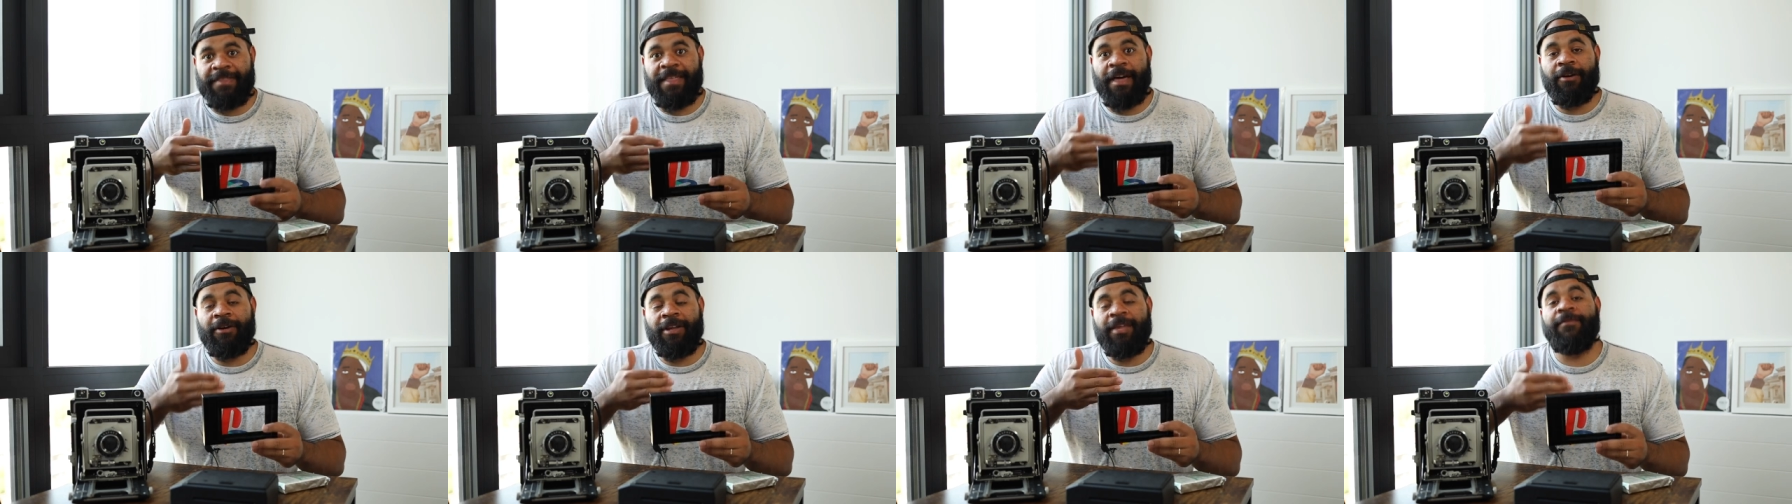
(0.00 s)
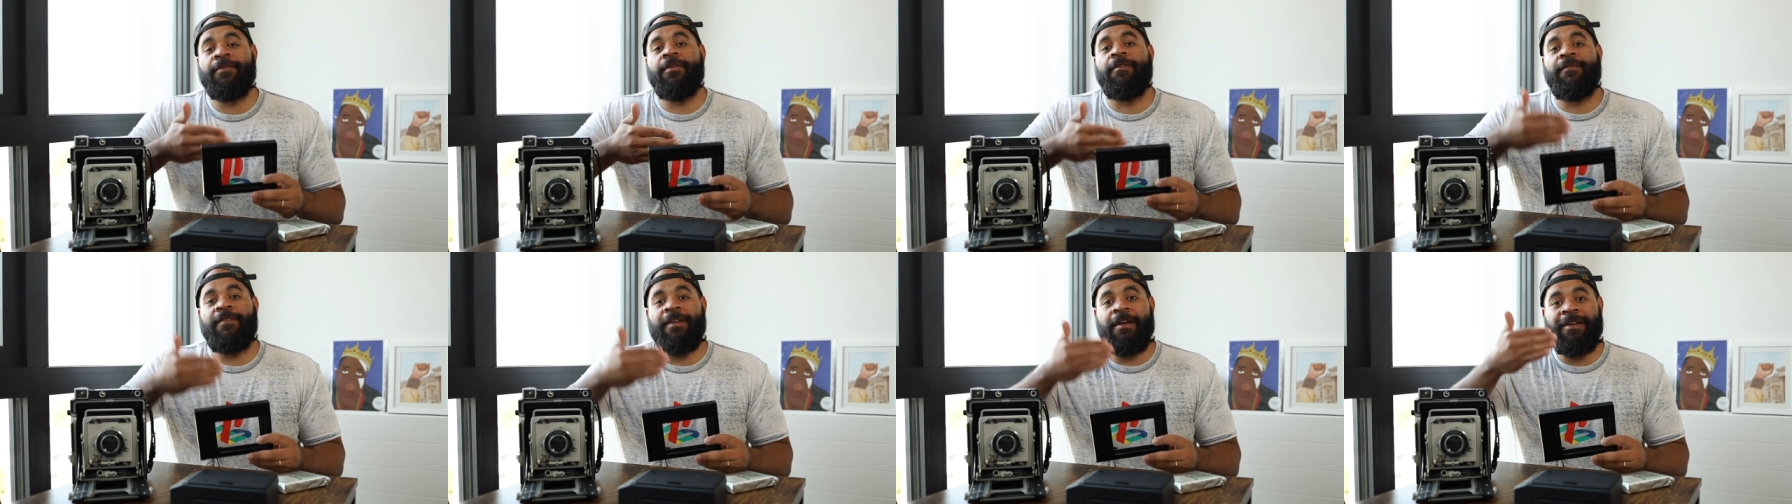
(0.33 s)
and that'll
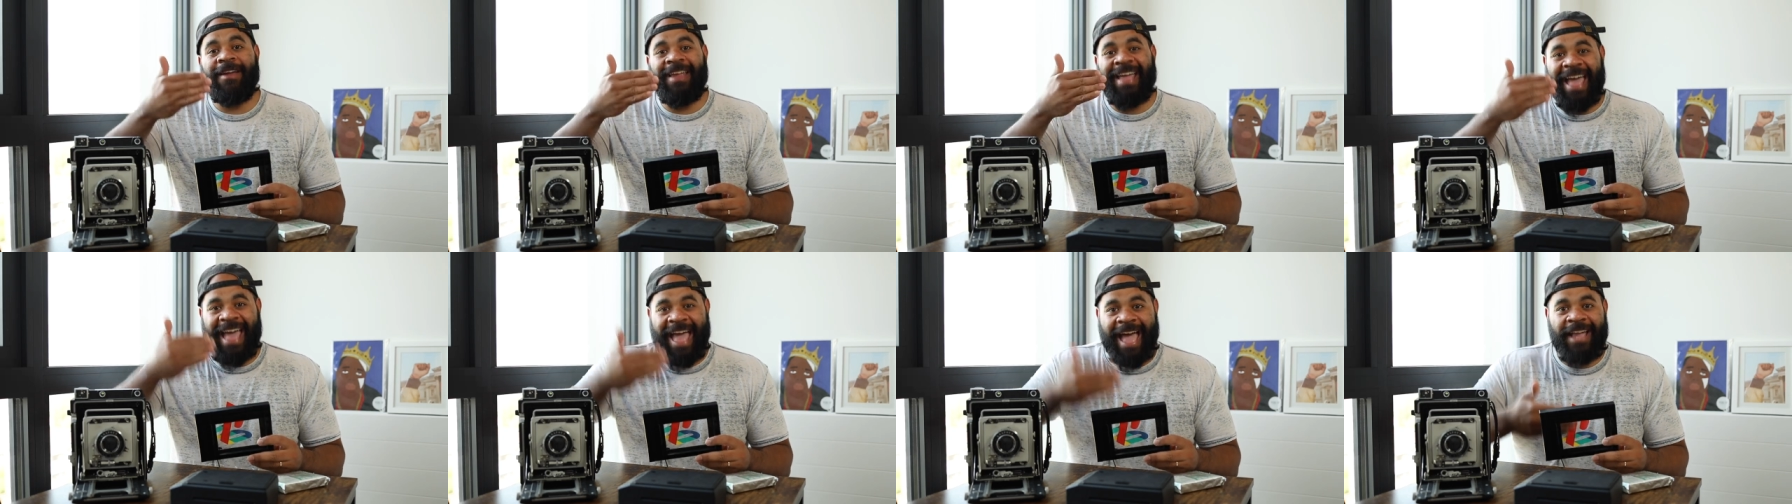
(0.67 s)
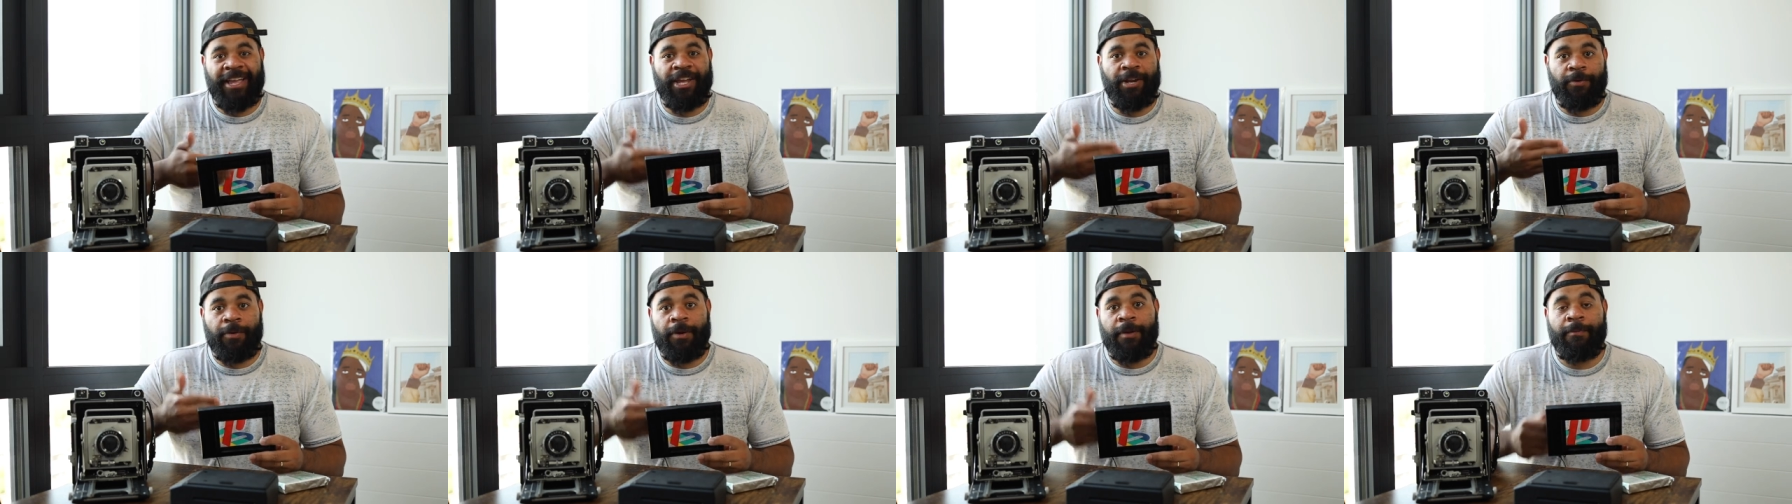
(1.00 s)
give you a very
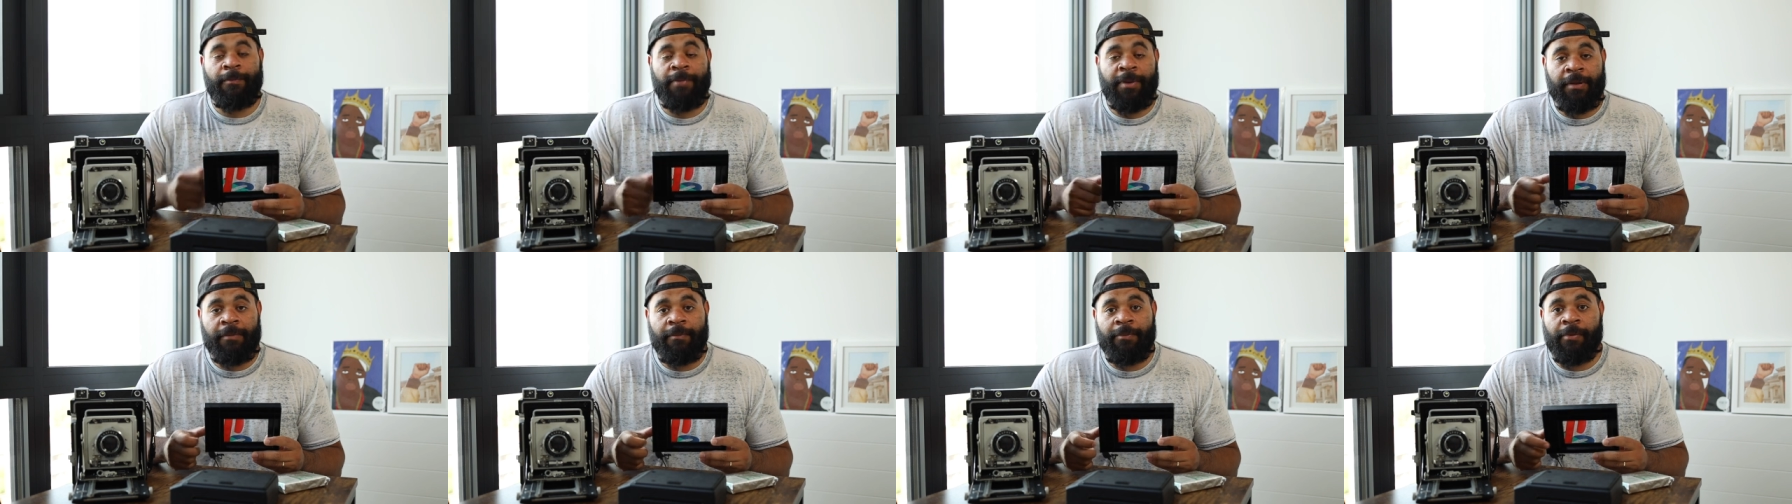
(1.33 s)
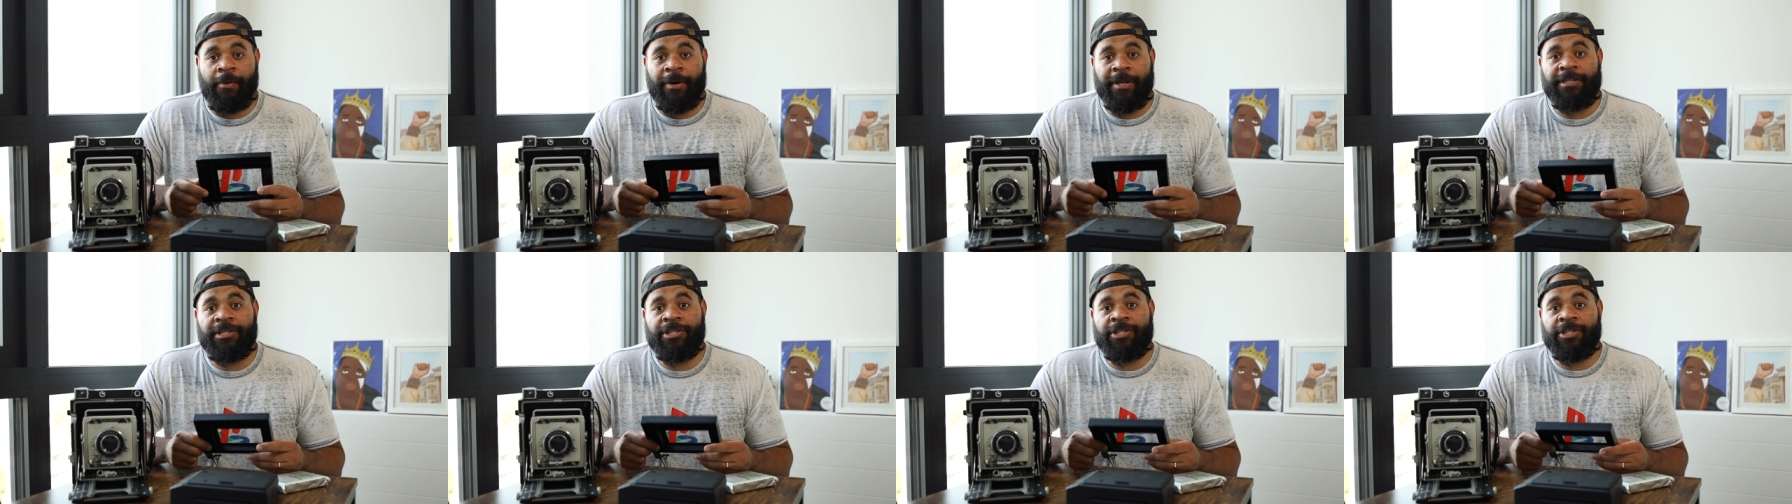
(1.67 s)
accurate
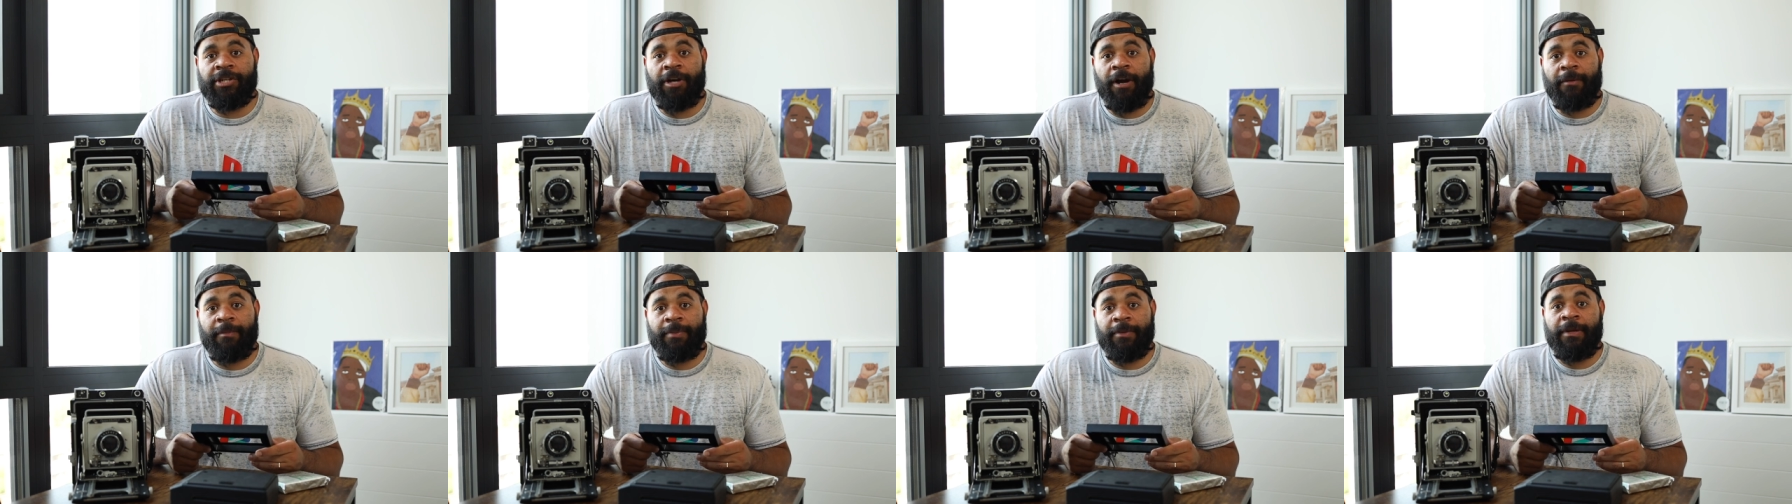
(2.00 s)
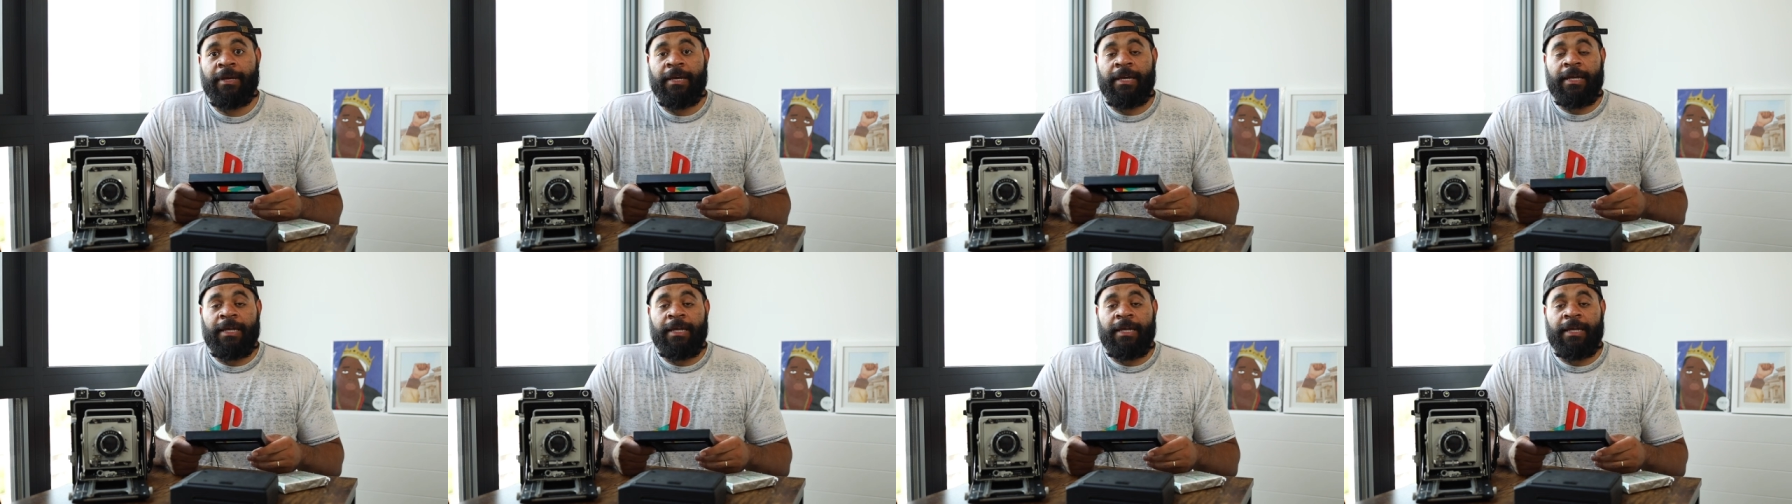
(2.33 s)
pinpoint sharp